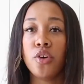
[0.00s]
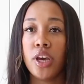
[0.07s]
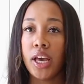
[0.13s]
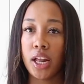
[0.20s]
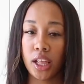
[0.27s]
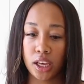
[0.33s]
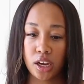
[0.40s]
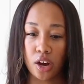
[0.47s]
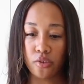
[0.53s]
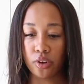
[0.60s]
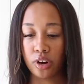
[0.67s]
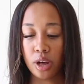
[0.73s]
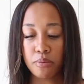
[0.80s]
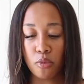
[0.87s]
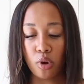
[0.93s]
You can kind of like cover
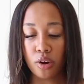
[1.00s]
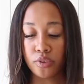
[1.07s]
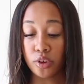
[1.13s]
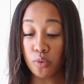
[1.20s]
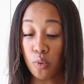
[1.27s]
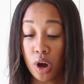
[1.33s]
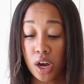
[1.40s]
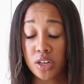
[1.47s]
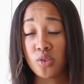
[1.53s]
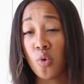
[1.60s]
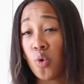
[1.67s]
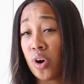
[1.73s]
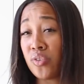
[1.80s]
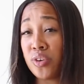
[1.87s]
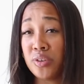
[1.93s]
it up more if you want,
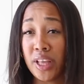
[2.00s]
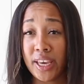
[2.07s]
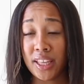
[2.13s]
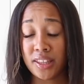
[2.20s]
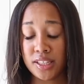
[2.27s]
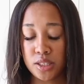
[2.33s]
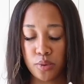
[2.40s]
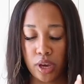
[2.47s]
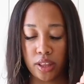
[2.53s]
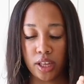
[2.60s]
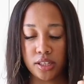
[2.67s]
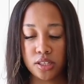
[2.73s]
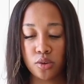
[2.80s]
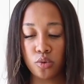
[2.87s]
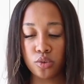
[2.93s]
or if you like it this way,
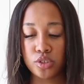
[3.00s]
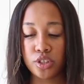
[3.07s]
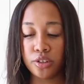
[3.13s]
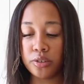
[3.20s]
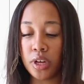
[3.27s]
that's cool too.